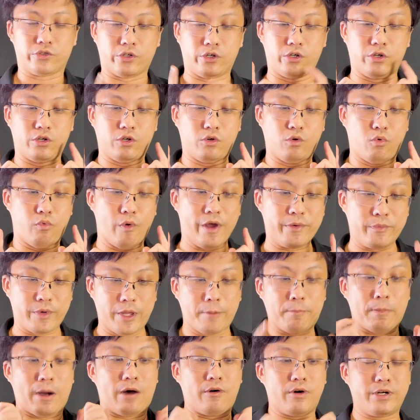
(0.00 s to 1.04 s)
So when
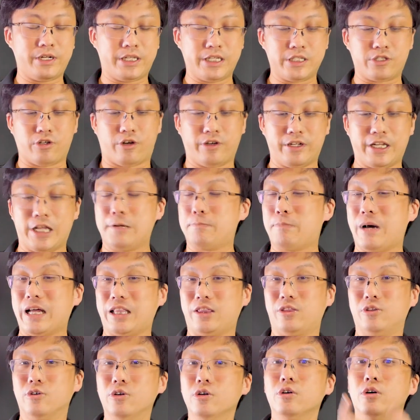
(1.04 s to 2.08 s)
we power this on in
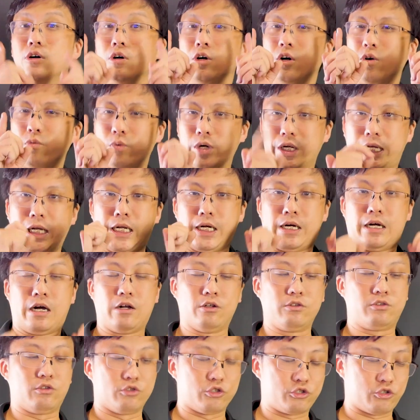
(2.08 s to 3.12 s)
part 2, we'll get
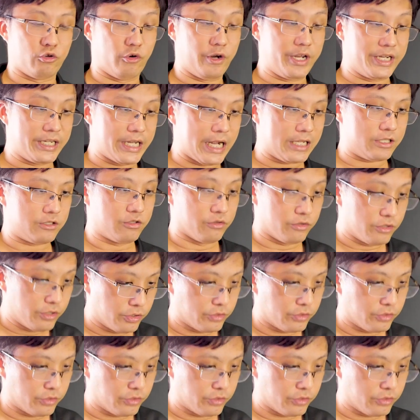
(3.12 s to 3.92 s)
around to showing that to